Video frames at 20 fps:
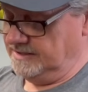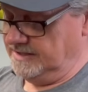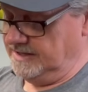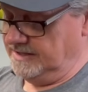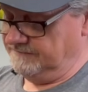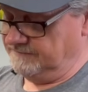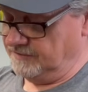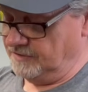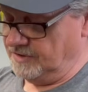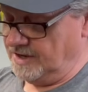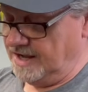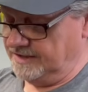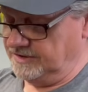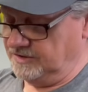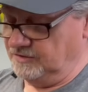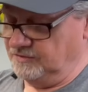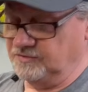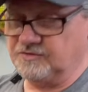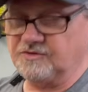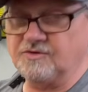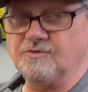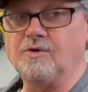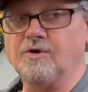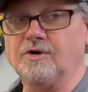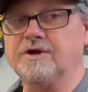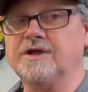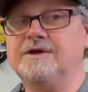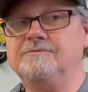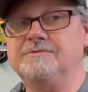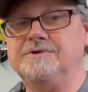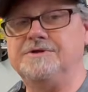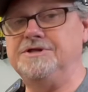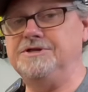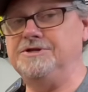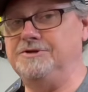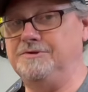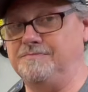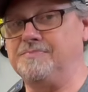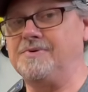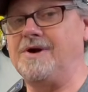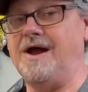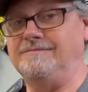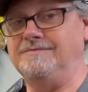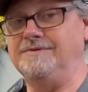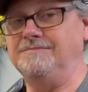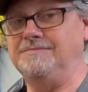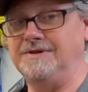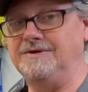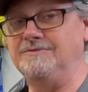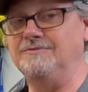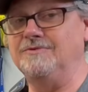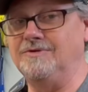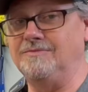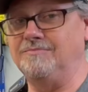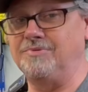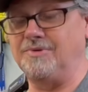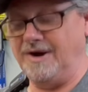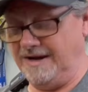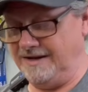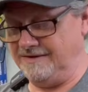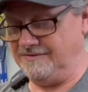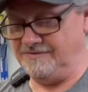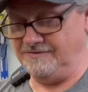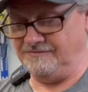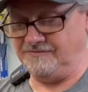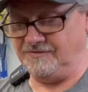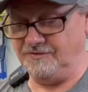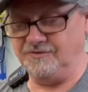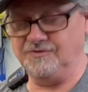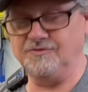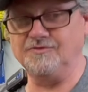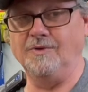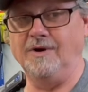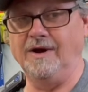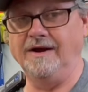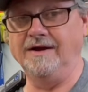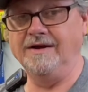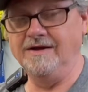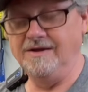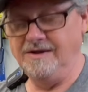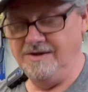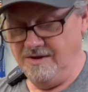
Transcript: if you're not used to working with it, you probably will break the first one.